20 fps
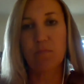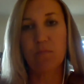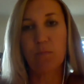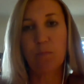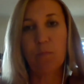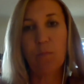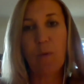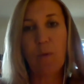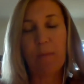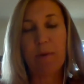
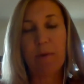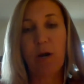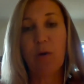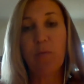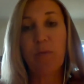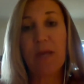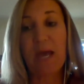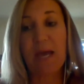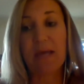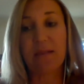webinar
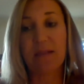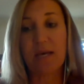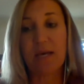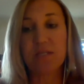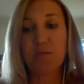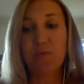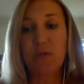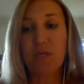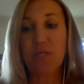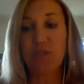we had
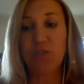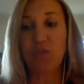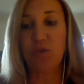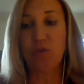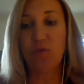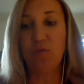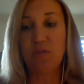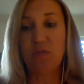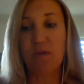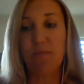last week
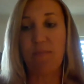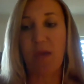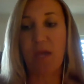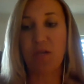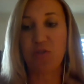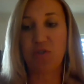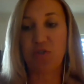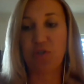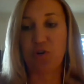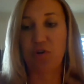too, to make
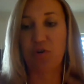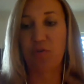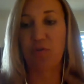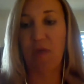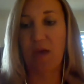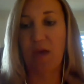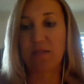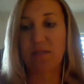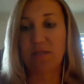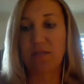sure
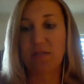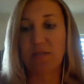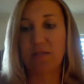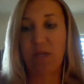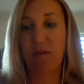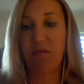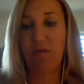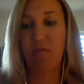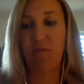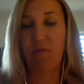that
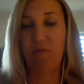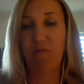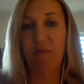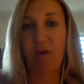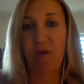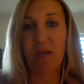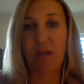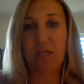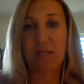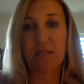somebody from
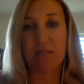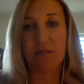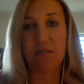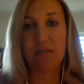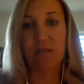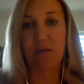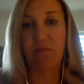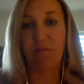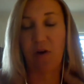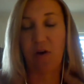vet is
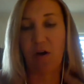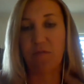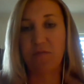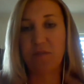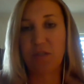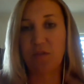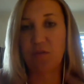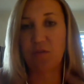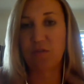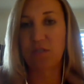involved
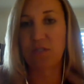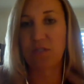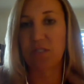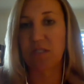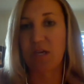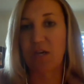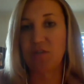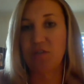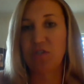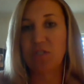in those
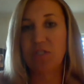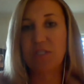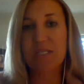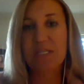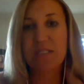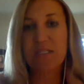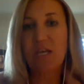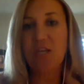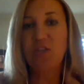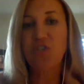discussions
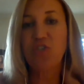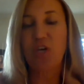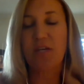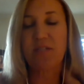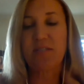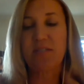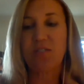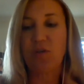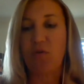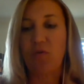because they
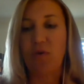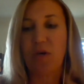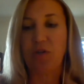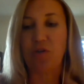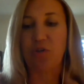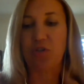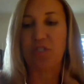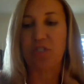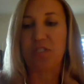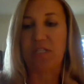just don't
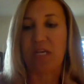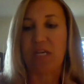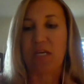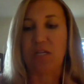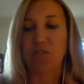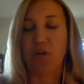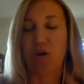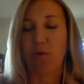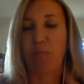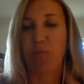
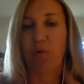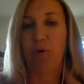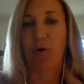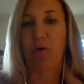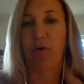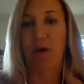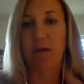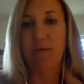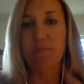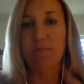understand our
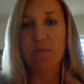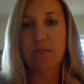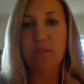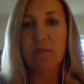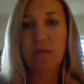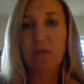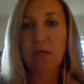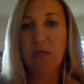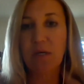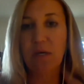programs.
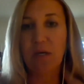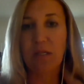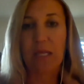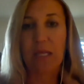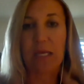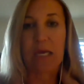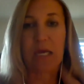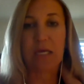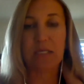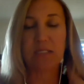
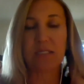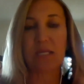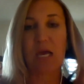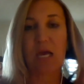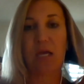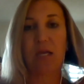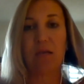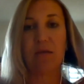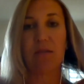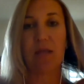Like I
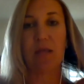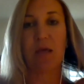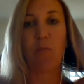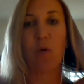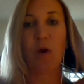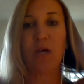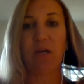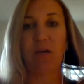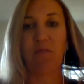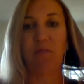said, they
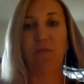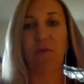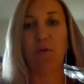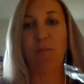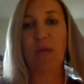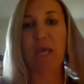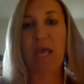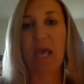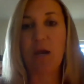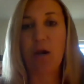wanted to
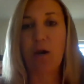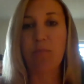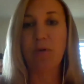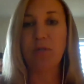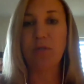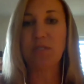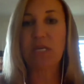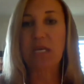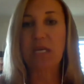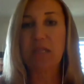fumigate our
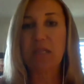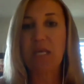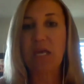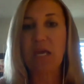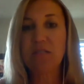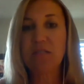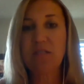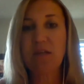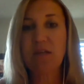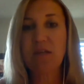building at the
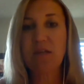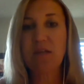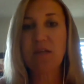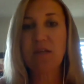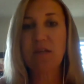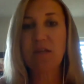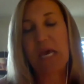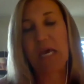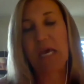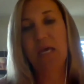end of
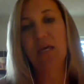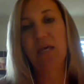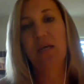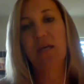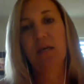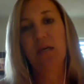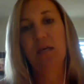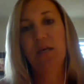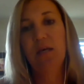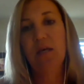every day.
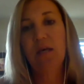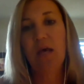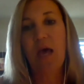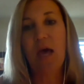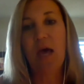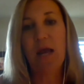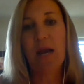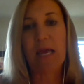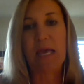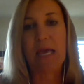
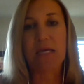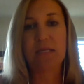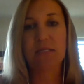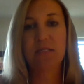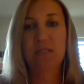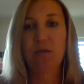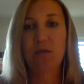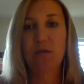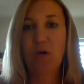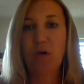And I
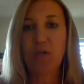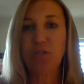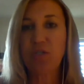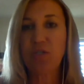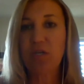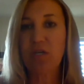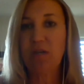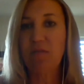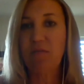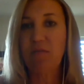asked the
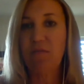question if